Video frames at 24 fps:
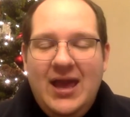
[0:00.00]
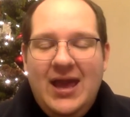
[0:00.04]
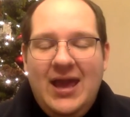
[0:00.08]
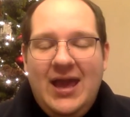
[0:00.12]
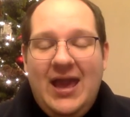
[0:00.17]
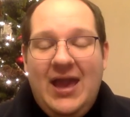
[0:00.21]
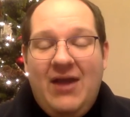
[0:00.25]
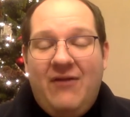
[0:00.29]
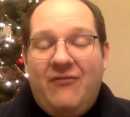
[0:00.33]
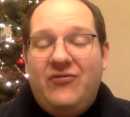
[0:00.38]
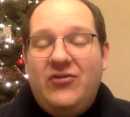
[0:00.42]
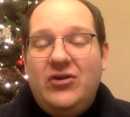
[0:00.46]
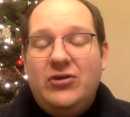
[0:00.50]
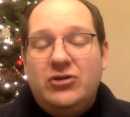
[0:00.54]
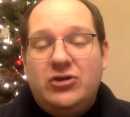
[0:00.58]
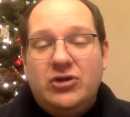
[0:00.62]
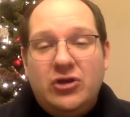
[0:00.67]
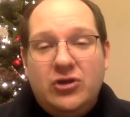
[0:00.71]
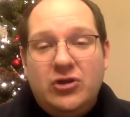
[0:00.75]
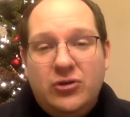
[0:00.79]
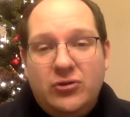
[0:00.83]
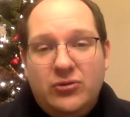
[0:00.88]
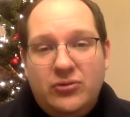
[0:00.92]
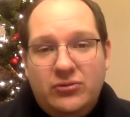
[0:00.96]
If you
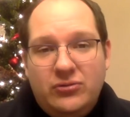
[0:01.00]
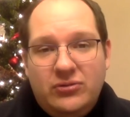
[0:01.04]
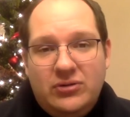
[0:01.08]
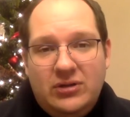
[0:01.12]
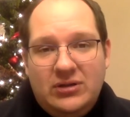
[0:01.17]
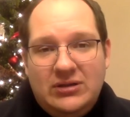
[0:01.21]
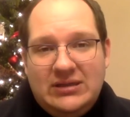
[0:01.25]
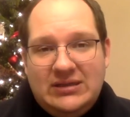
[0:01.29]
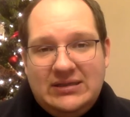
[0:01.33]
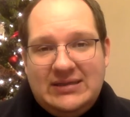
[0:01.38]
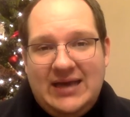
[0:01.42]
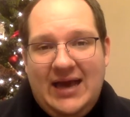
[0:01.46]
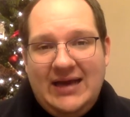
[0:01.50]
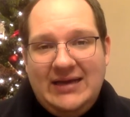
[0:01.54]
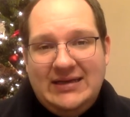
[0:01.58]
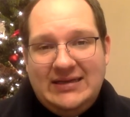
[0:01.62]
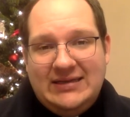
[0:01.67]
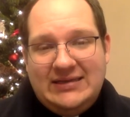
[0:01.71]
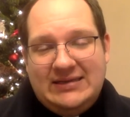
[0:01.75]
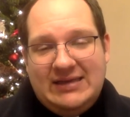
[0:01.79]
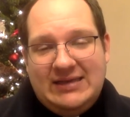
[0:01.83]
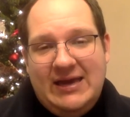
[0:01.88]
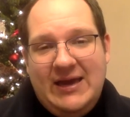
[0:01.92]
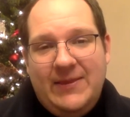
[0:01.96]
do decide to
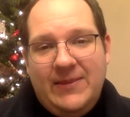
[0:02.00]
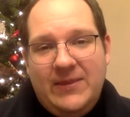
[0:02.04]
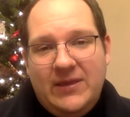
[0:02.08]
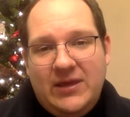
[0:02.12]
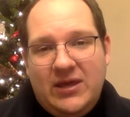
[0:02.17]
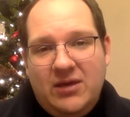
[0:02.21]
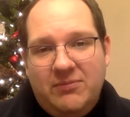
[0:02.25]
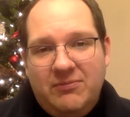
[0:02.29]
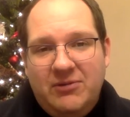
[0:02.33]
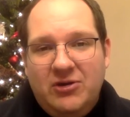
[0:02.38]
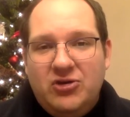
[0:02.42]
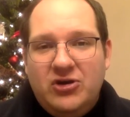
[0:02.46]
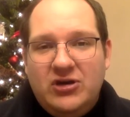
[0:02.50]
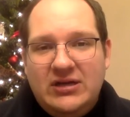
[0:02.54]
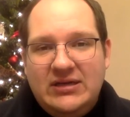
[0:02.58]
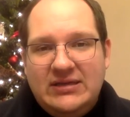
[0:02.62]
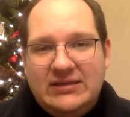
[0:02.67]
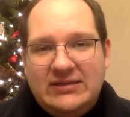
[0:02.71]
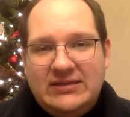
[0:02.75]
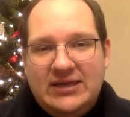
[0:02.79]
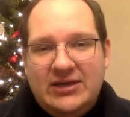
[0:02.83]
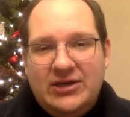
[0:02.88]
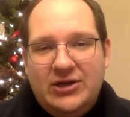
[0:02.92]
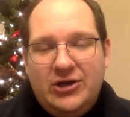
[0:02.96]
sit in the community
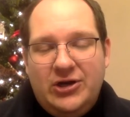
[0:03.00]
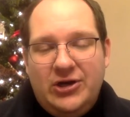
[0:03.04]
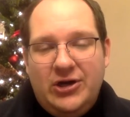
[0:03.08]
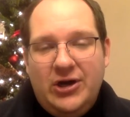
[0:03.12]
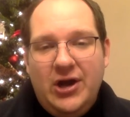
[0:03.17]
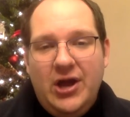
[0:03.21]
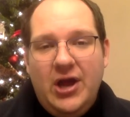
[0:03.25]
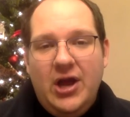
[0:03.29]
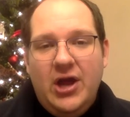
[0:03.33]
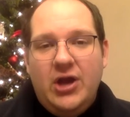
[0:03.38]
center,